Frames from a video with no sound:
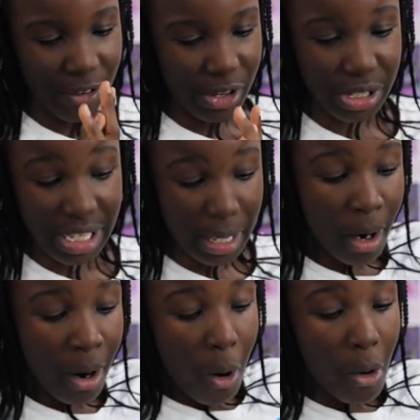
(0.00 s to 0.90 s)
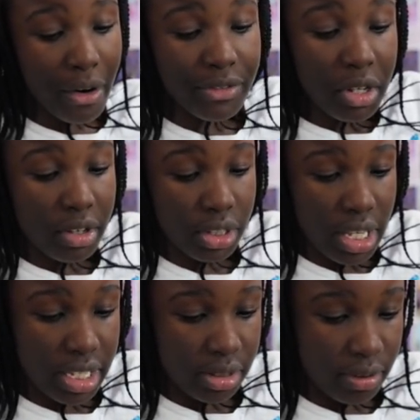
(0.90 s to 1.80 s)
fish inside or if there
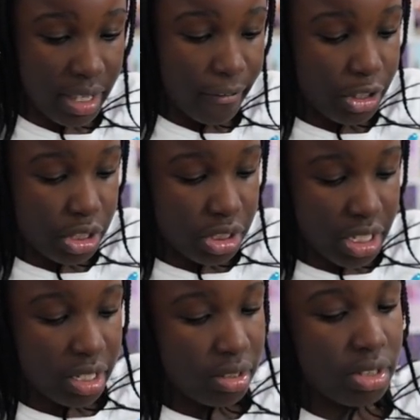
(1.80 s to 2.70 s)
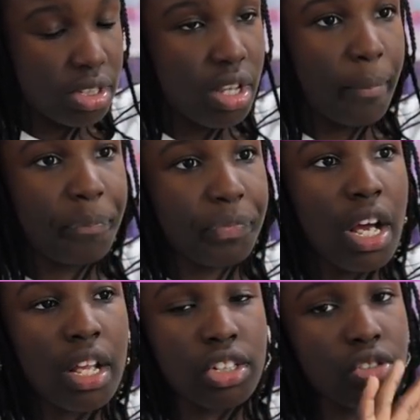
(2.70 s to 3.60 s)
is already fish inside
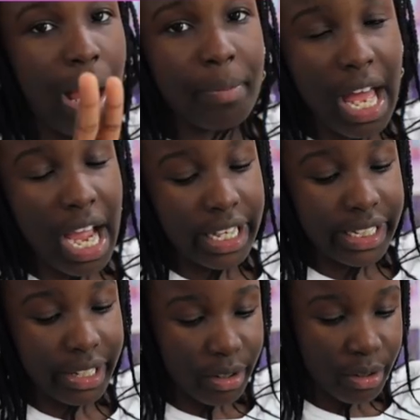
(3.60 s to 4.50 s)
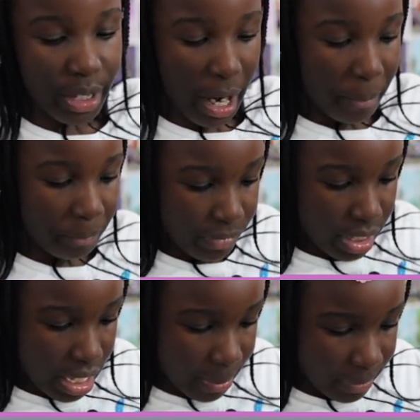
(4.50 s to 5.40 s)
scrap that idea okay
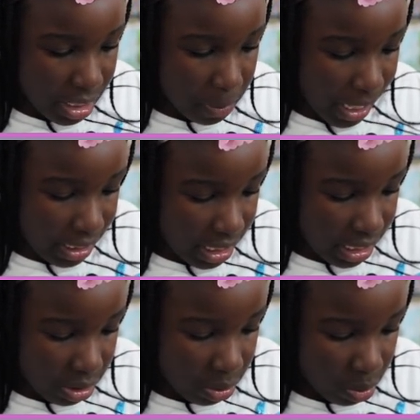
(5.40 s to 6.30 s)
um let's buy this